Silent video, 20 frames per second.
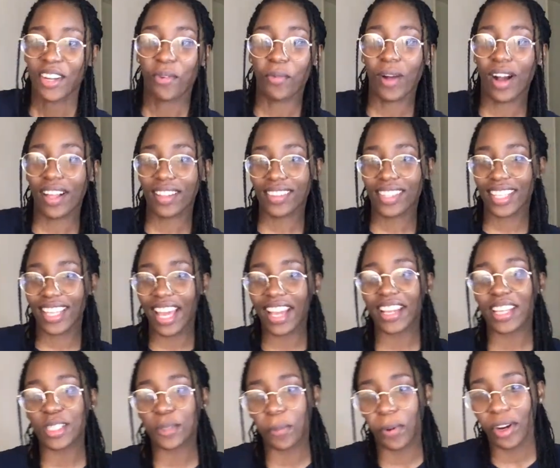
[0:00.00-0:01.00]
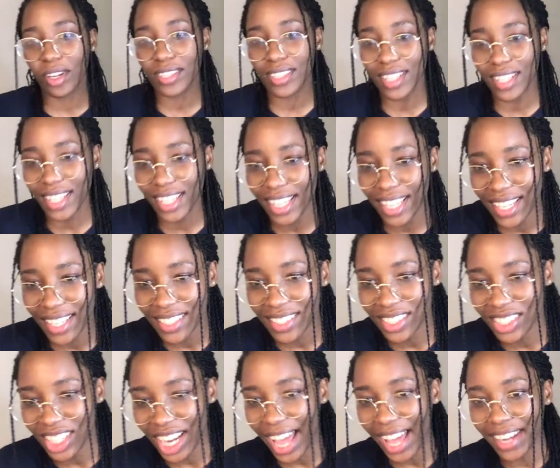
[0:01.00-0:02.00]
Well, the youngest person
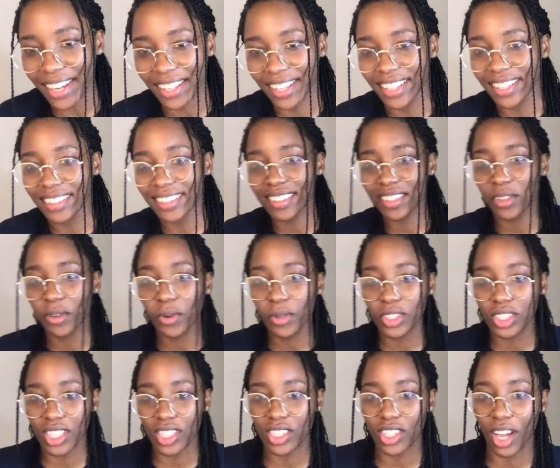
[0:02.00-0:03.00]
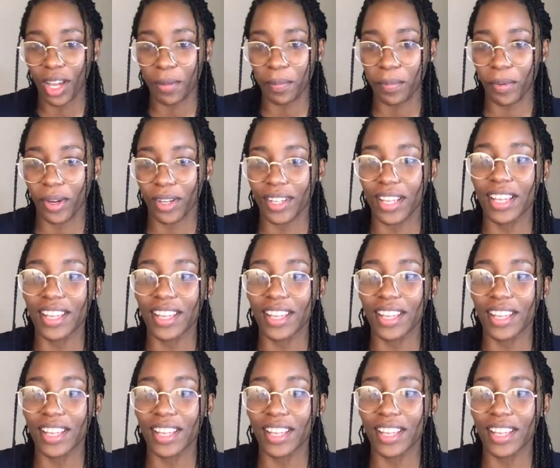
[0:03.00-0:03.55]
is Janet, who's just got born.